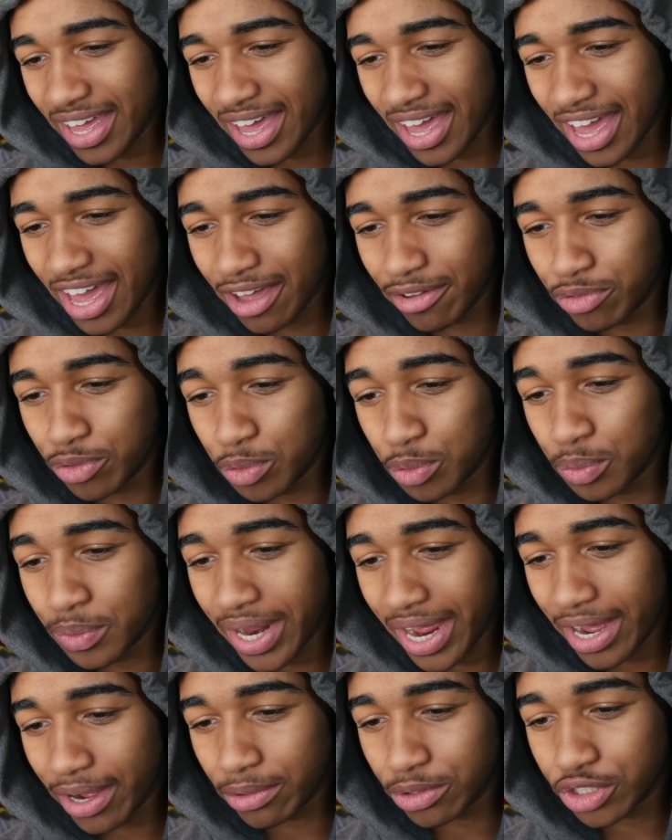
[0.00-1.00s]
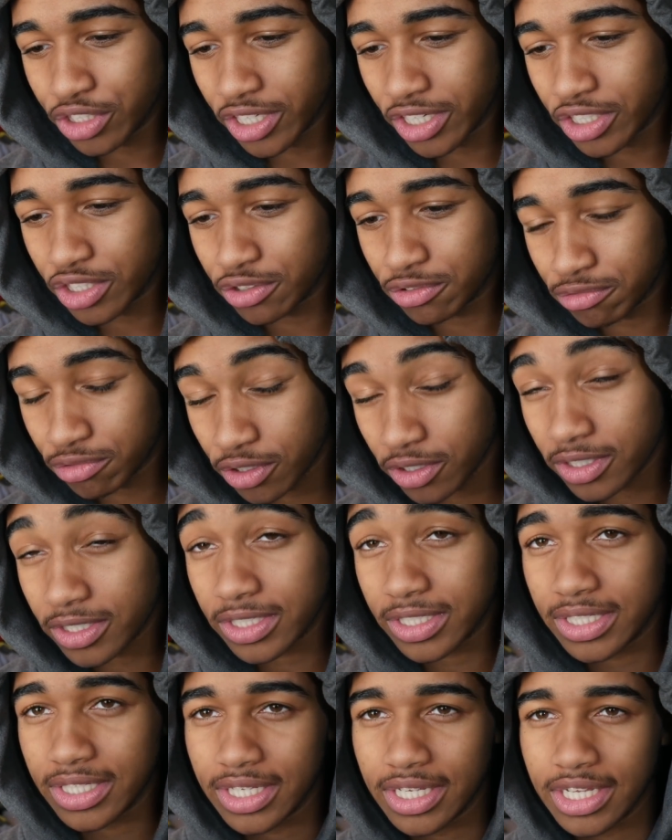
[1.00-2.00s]
Have you now changed
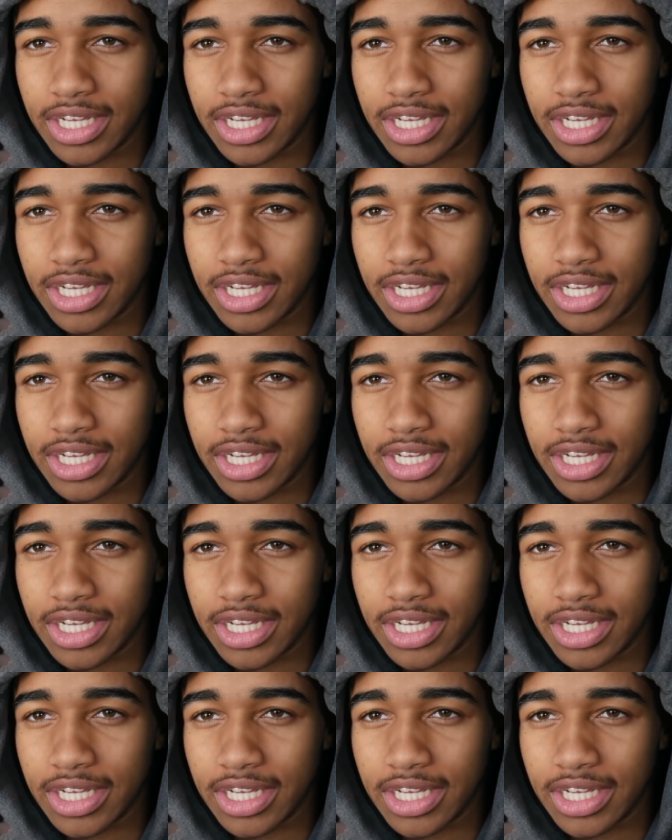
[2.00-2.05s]
fully?